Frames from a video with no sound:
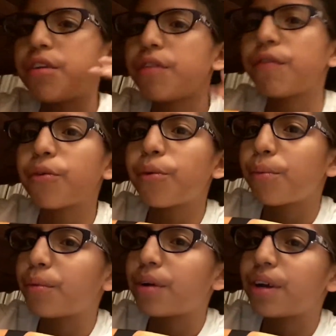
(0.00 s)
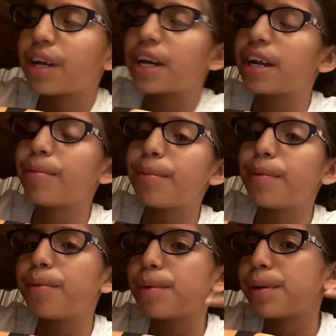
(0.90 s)
do for homework and I'm gonna be
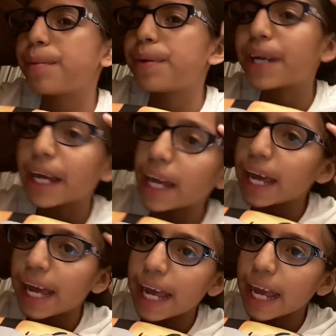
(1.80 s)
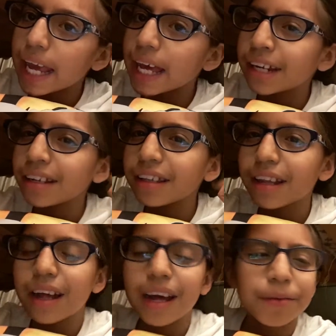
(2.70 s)
doing my homework. And
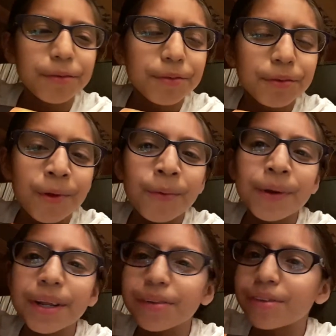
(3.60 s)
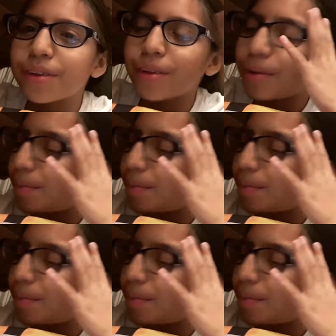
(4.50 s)
I don't know what else to do